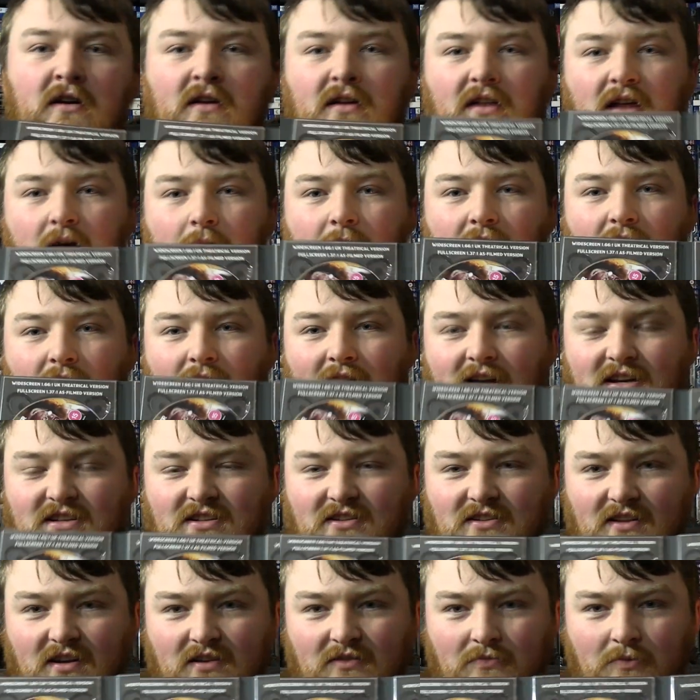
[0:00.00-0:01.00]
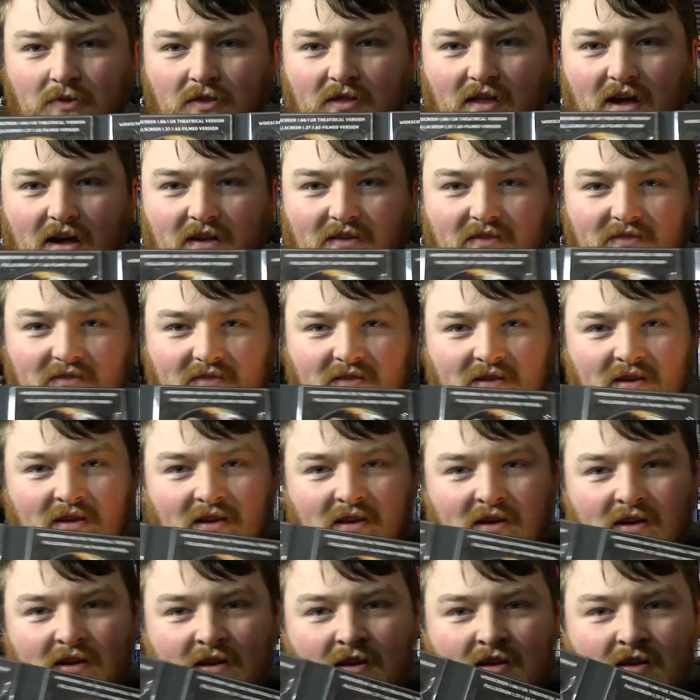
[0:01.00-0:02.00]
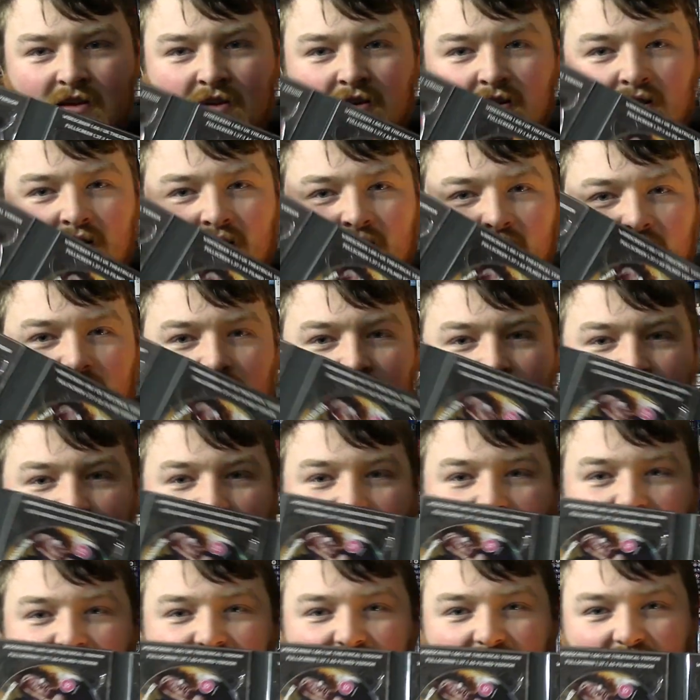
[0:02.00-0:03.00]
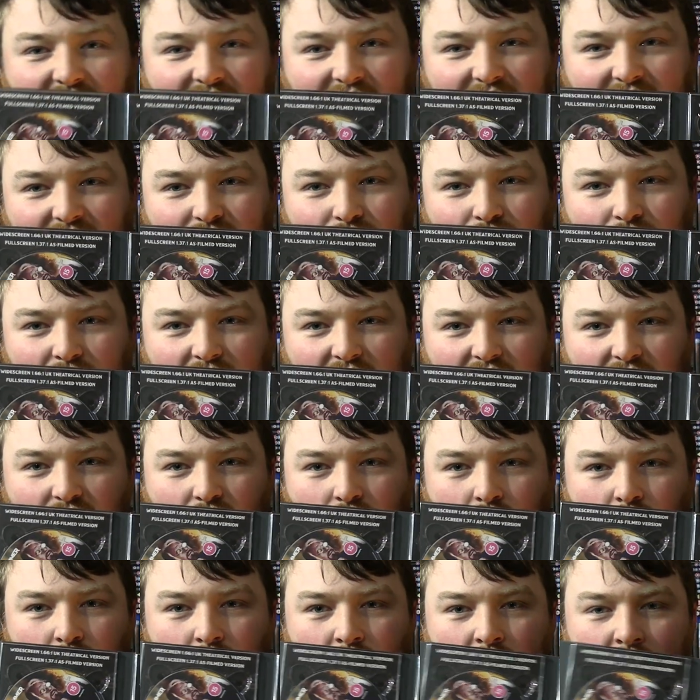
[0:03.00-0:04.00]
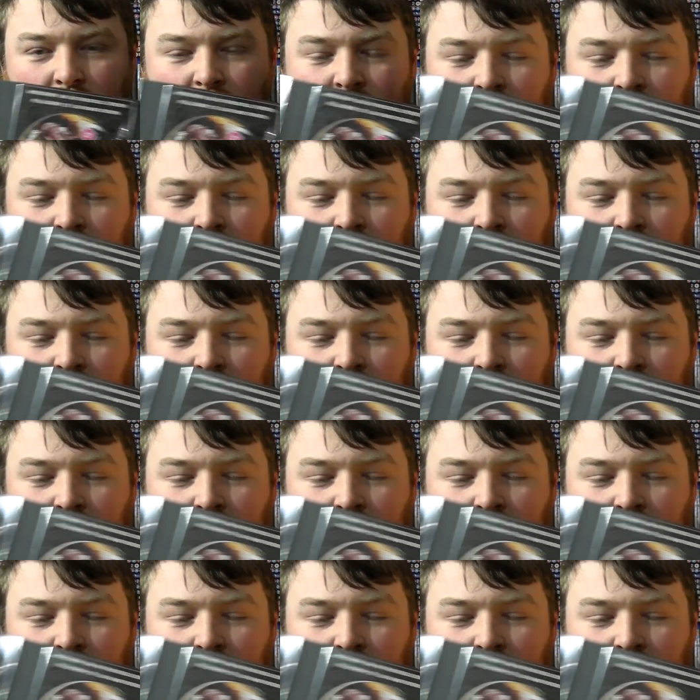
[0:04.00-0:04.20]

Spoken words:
There we go, ladies and gentlemen. That's it. That's really cool.